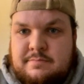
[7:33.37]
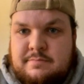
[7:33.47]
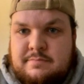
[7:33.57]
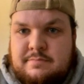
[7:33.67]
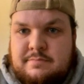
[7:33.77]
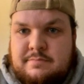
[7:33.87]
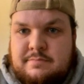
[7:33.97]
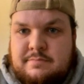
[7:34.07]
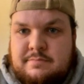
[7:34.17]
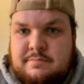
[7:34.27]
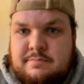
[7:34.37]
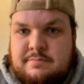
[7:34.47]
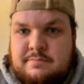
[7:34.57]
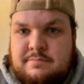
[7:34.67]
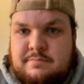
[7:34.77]

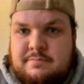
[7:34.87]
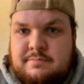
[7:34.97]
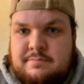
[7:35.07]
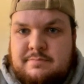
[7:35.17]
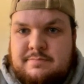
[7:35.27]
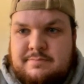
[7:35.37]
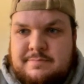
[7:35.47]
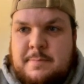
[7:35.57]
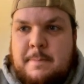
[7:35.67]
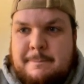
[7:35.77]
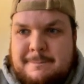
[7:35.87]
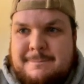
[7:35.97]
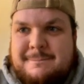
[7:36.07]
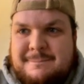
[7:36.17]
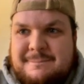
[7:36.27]

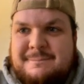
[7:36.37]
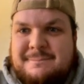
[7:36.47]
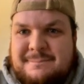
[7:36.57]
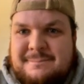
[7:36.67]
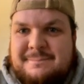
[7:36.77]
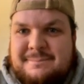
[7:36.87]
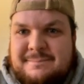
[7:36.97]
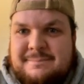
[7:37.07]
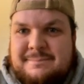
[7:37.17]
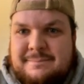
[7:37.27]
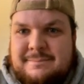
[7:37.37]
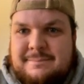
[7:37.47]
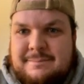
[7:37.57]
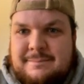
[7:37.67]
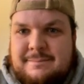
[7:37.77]

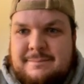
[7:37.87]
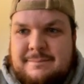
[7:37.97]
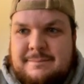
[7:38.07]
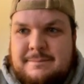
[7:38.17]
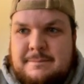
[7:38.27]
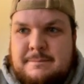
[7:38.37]
(not speaking)